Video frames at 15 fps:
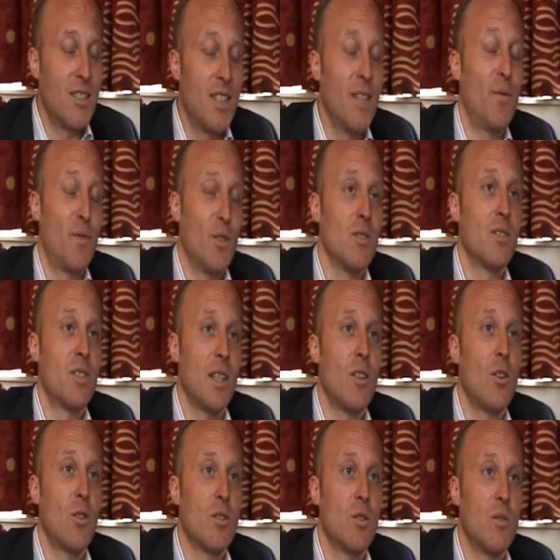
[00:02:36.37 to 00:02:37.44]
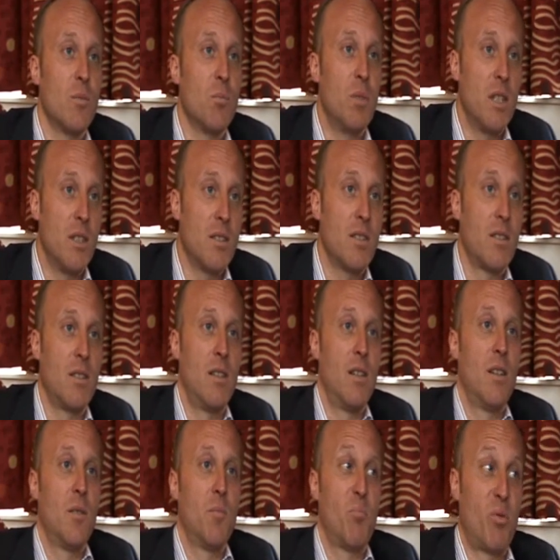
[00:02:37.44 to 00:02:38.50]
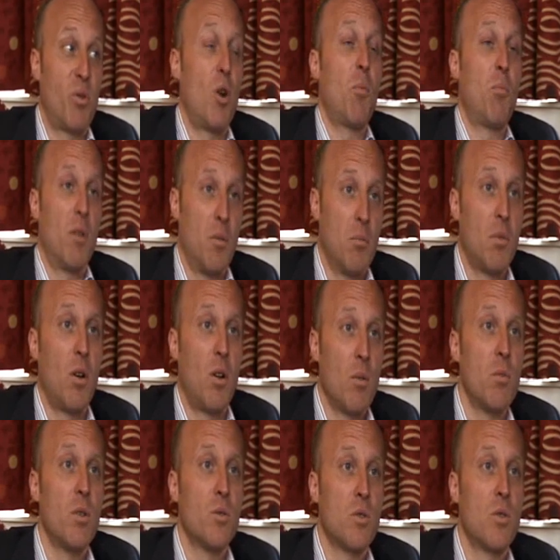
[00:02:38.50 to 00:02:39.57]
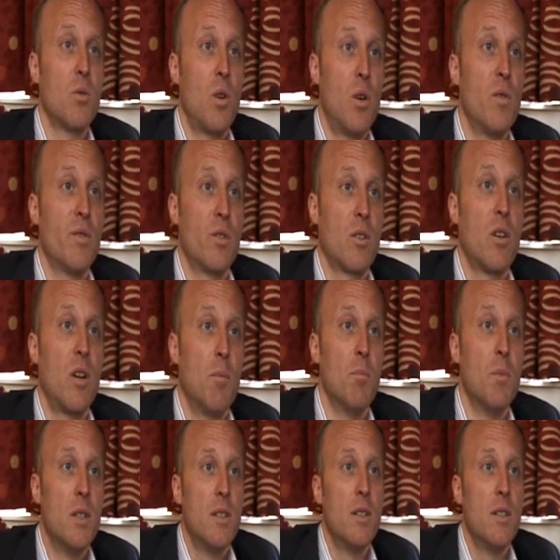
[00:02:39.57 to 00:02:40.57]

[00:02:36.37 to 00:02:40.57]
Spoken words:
difference and also the biggest problem almost to overcome.